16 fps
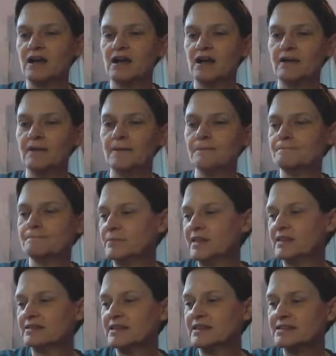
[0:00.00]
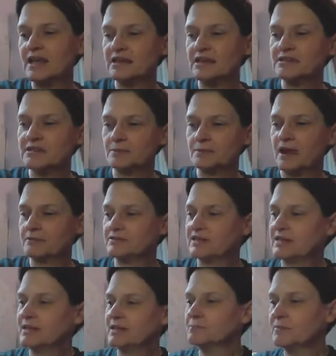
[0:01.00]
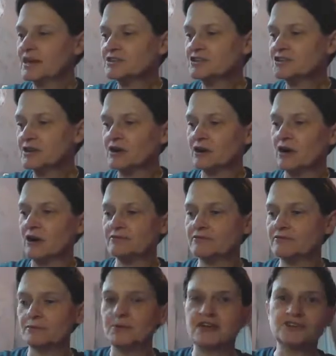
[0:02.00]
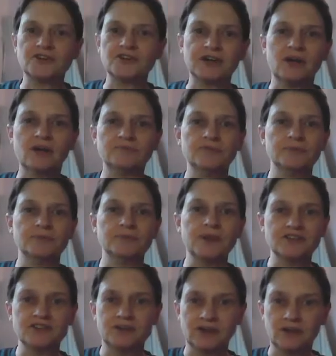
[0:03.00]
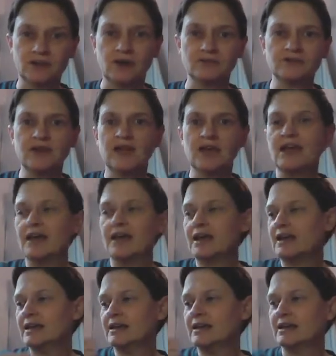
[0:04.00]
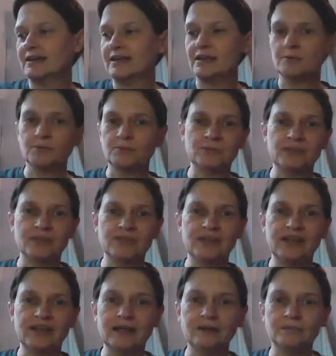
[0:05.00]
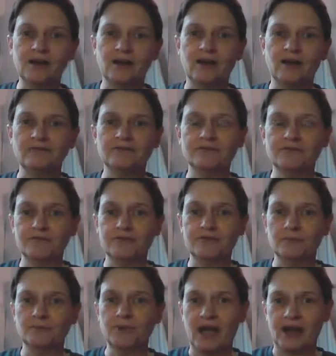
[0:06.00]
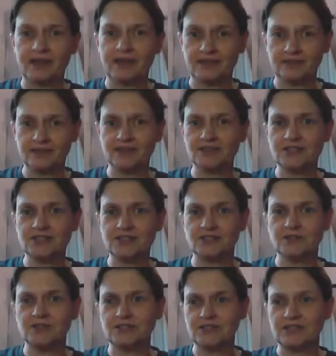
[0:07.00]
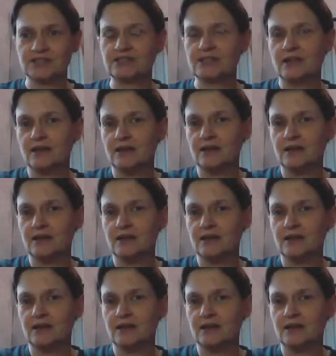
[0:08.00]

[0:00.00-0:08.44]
In this case, I'm having to keep measuring off and measuring off and measuring off. And I can't remember the name of the backing that she uses.